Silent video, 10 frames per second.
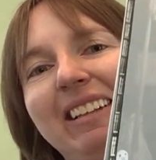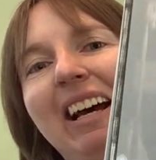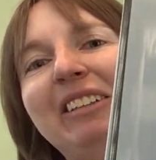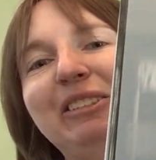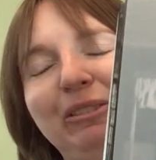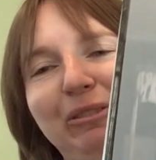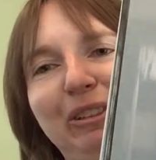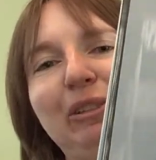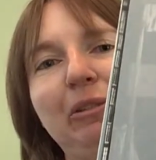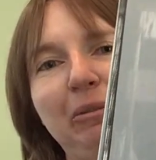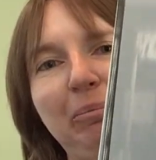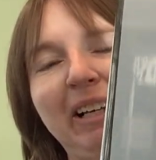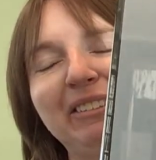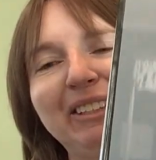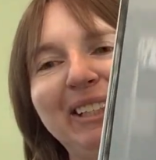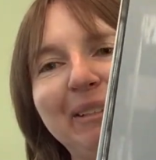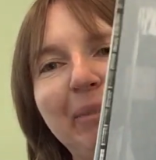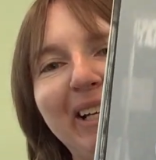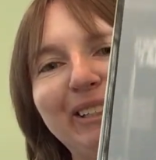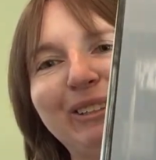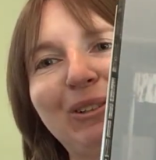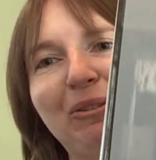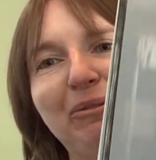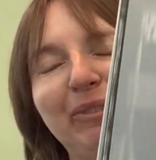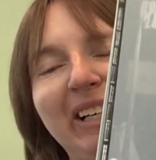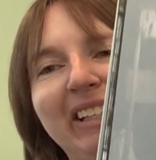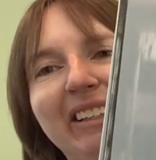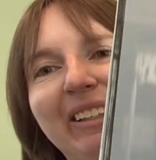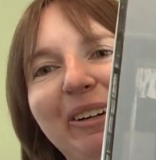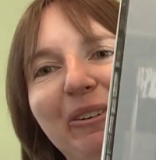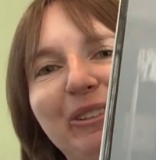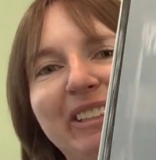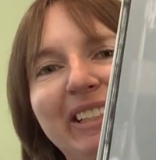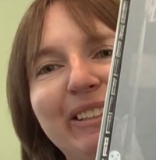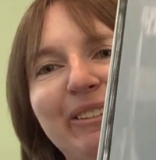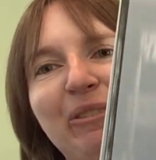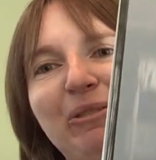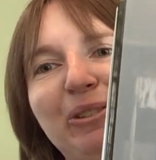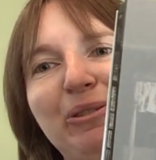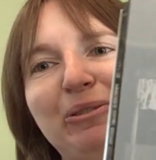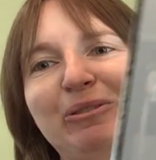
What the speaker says: I do too. Bouncing on the bed is so fun. The ghost thinks so too.